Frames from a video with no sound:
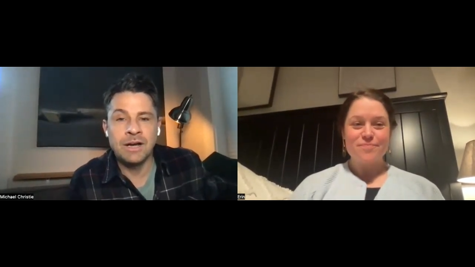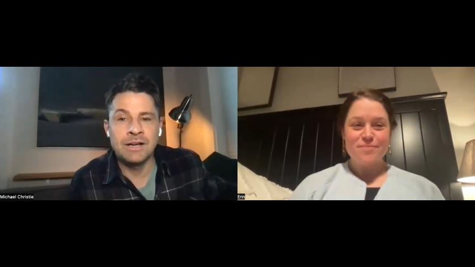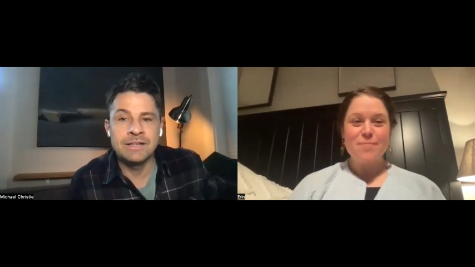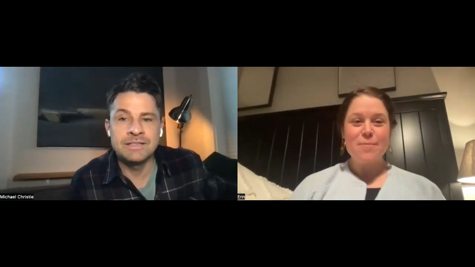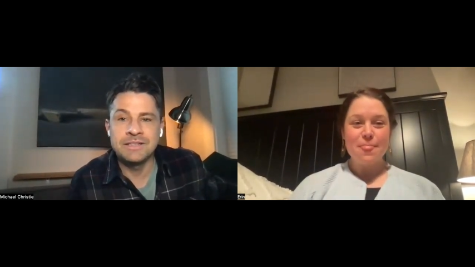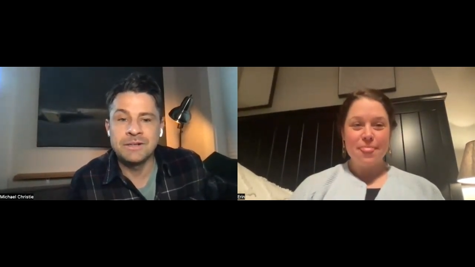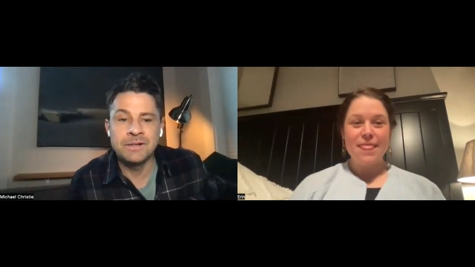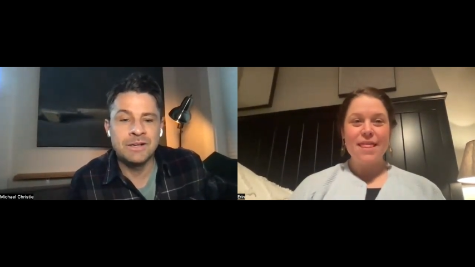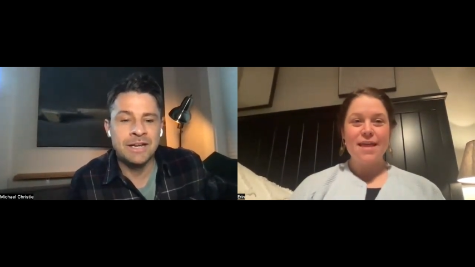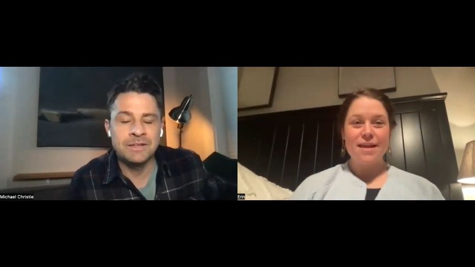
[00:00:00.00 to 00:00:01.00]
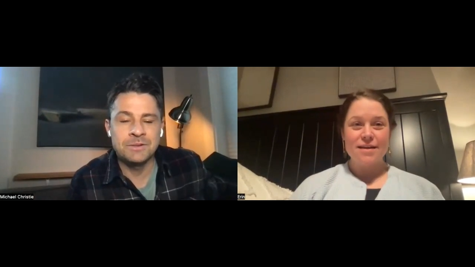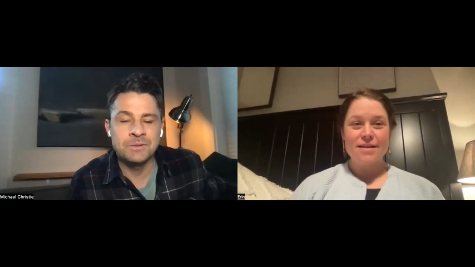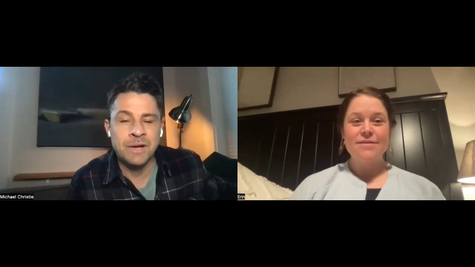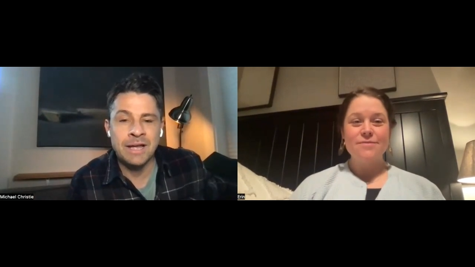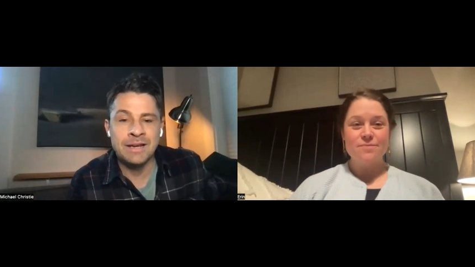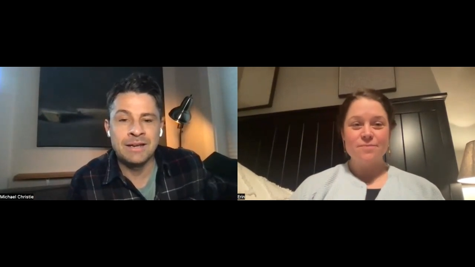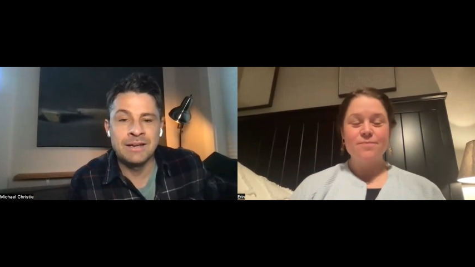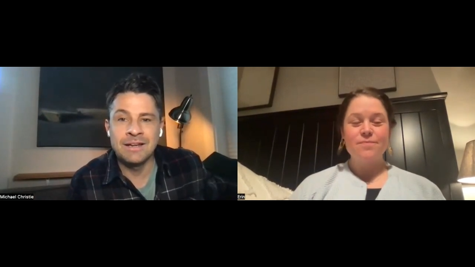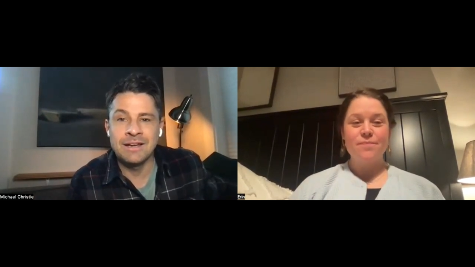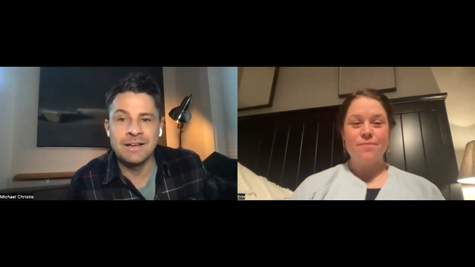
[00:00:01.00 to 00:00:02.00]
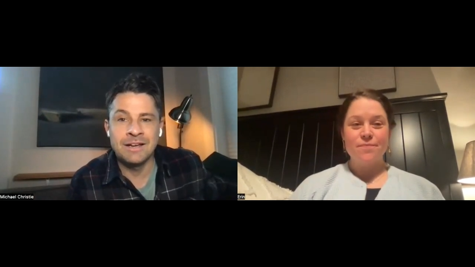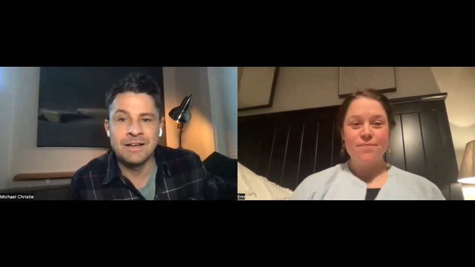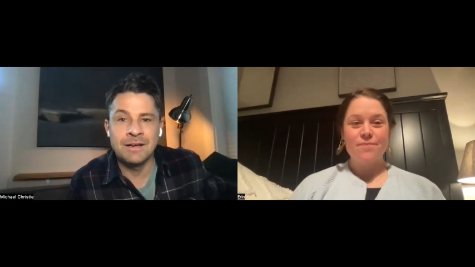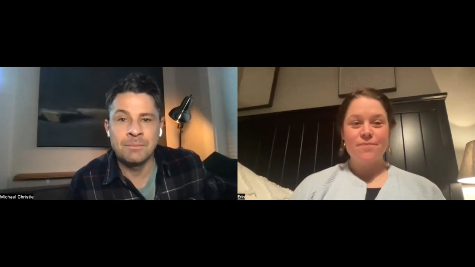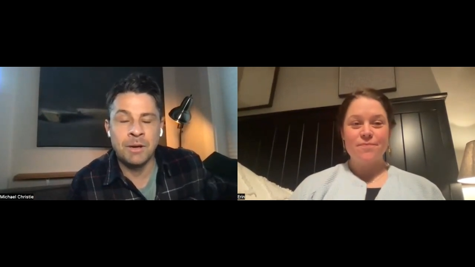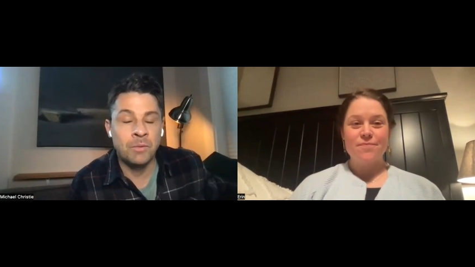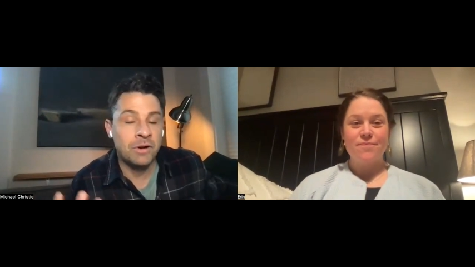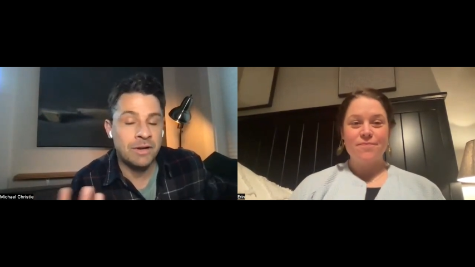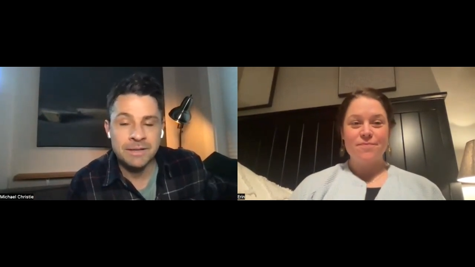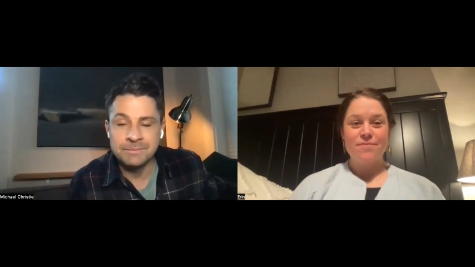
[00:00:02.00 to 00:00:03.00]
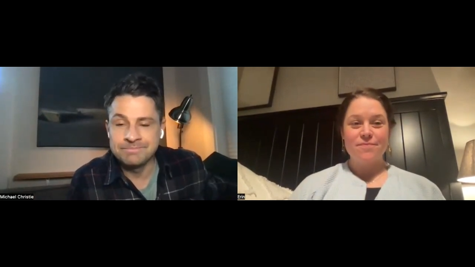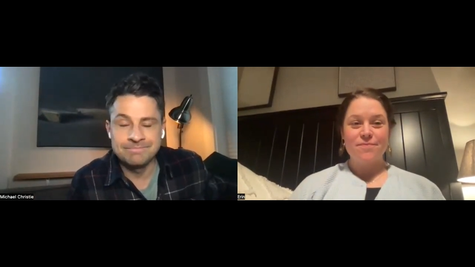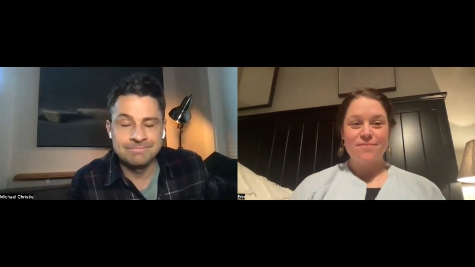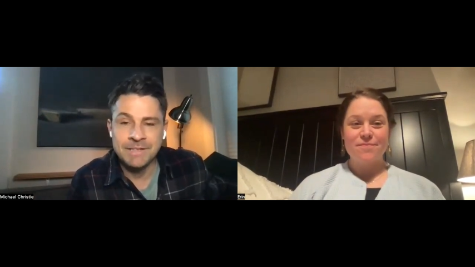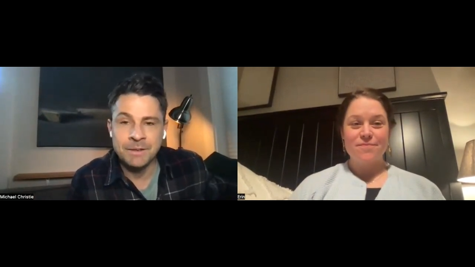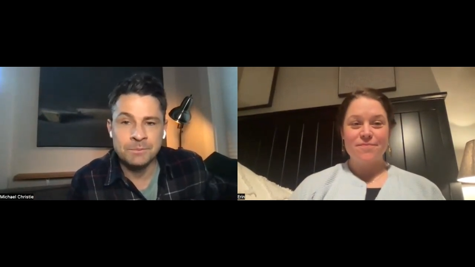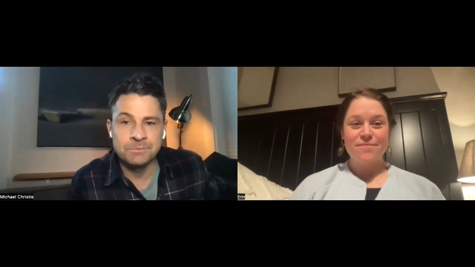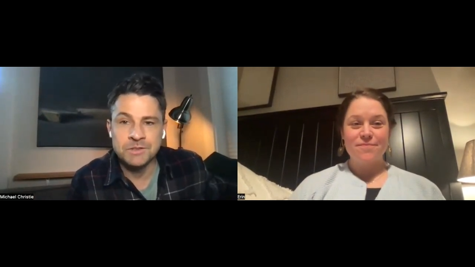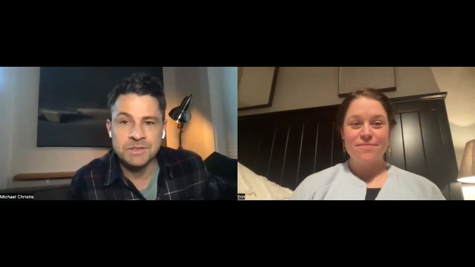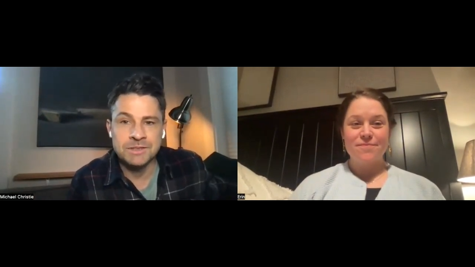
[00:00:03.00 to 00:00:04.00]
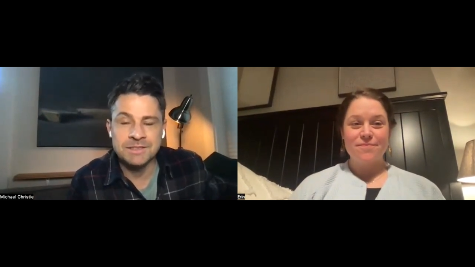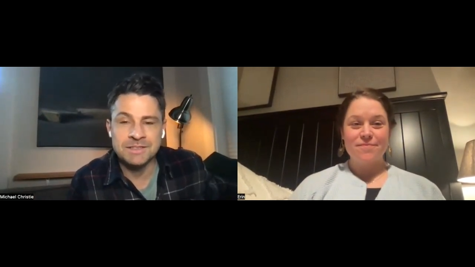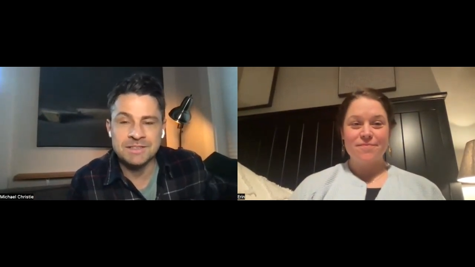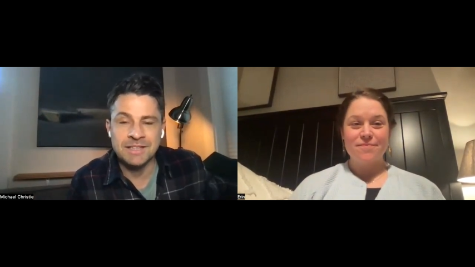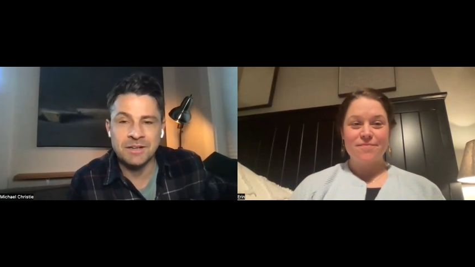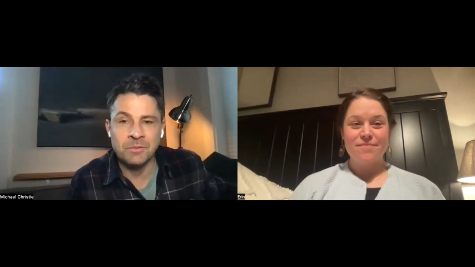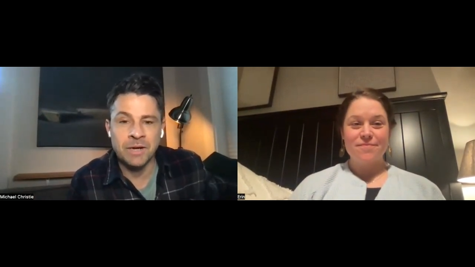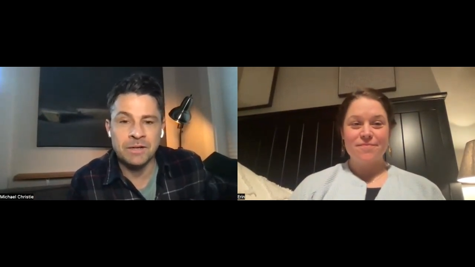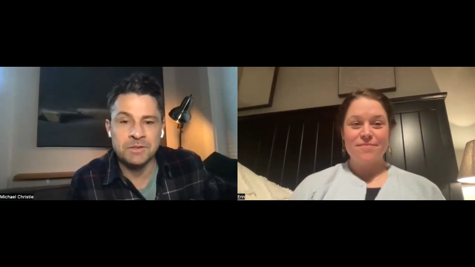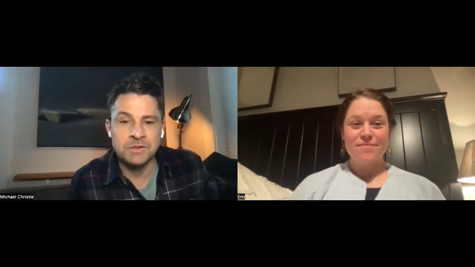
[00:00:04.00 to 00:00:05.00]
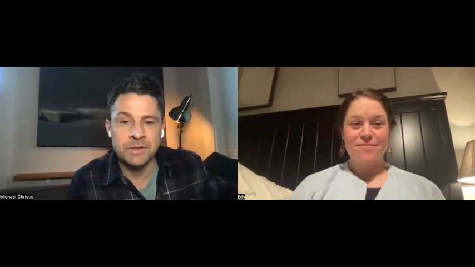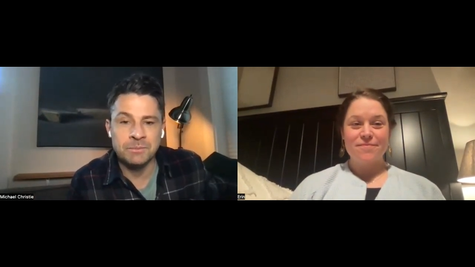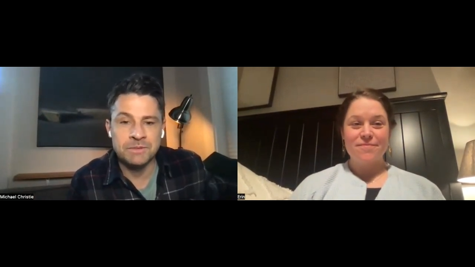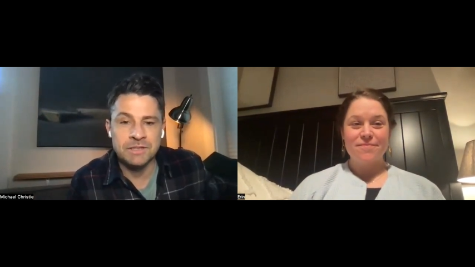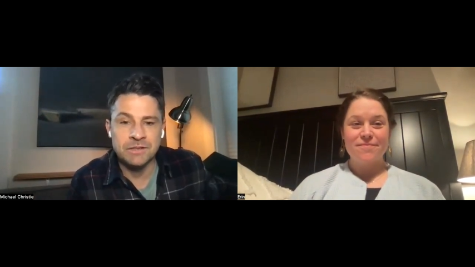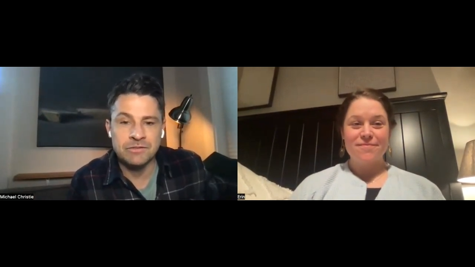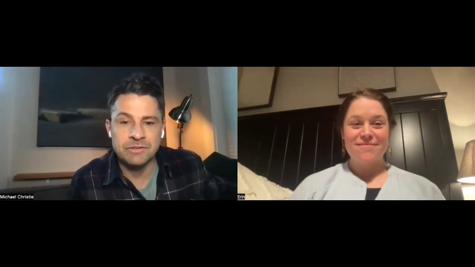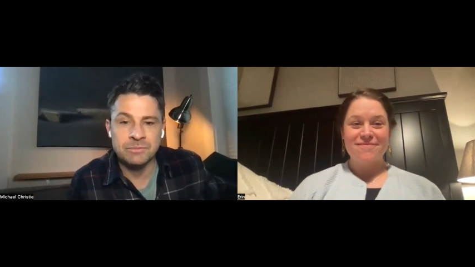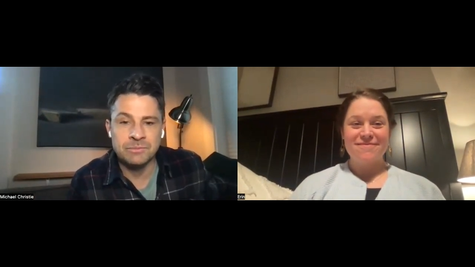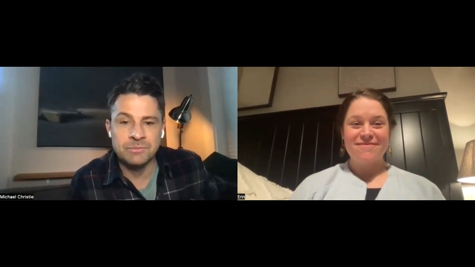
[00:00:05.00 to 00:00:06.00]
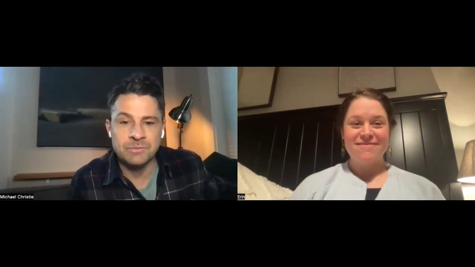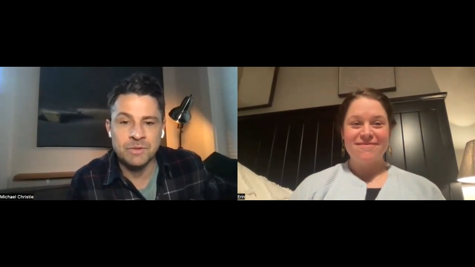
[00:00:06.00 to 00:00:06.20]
Speaker 1: uh, is here and who read uh, my work. I've, you know, just this is like a writer's dream to hear from